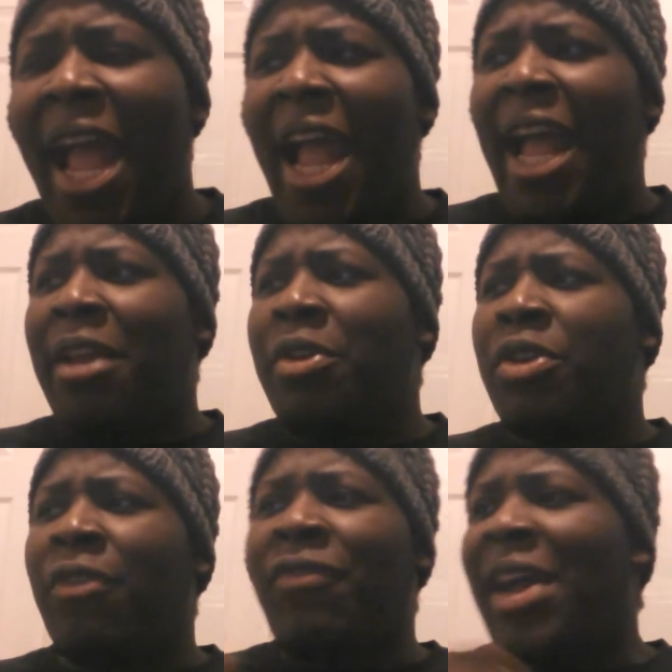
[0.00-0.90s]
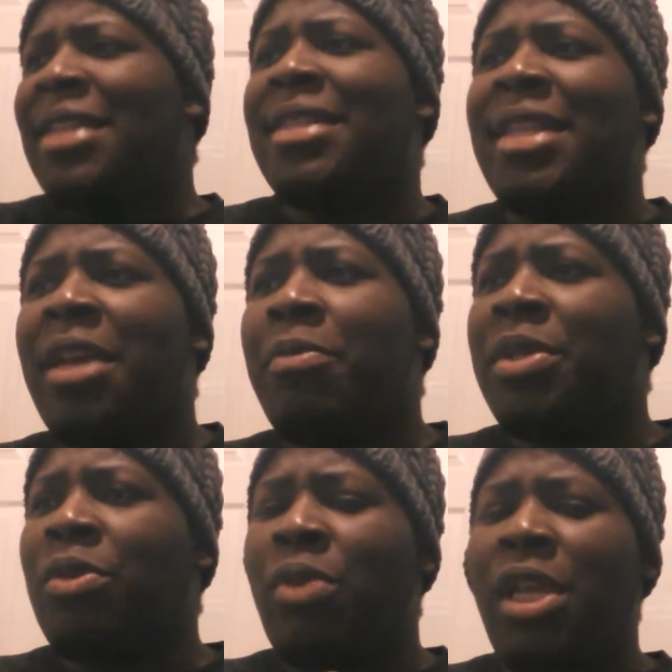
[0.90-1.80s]
and the fight scene
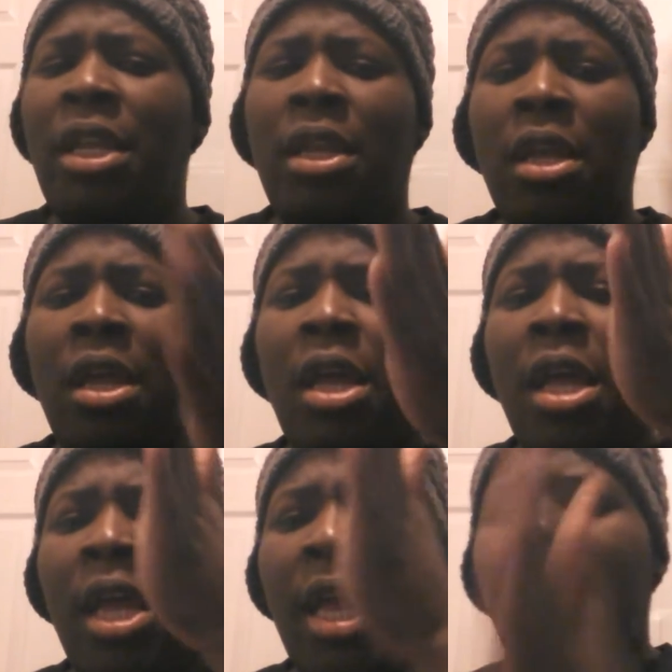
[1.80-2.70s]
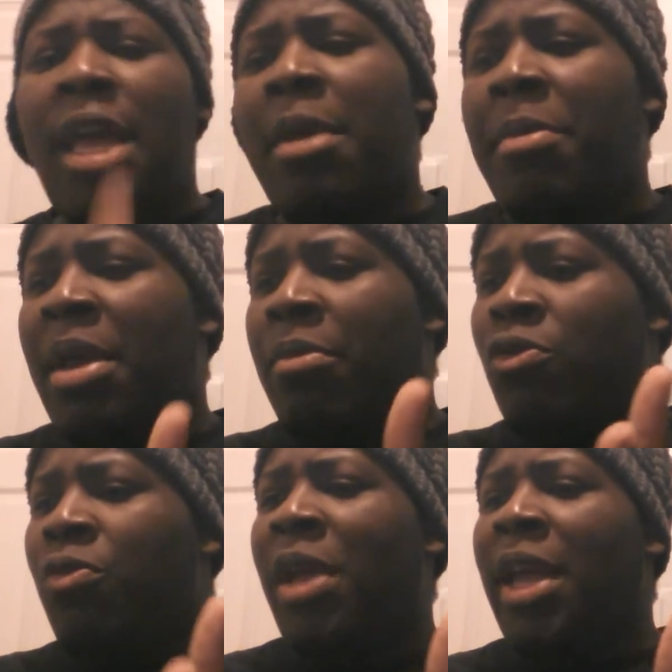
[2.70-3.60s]
between him and
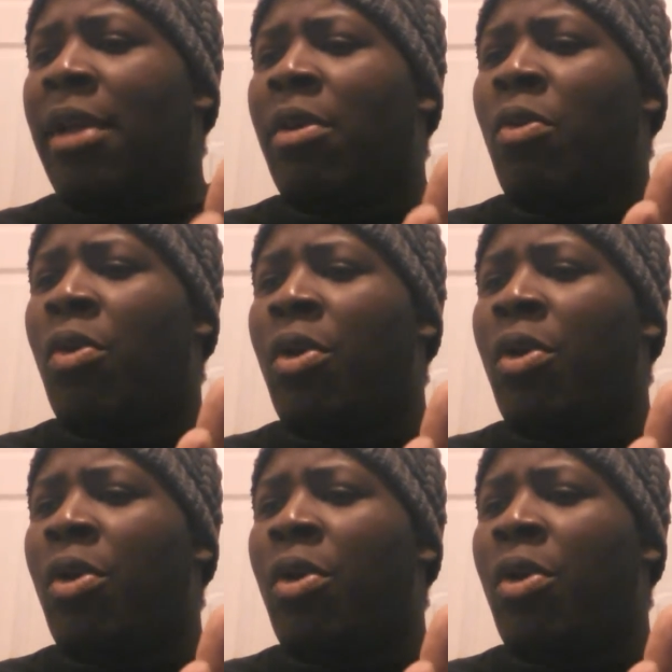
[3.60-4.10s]
Mume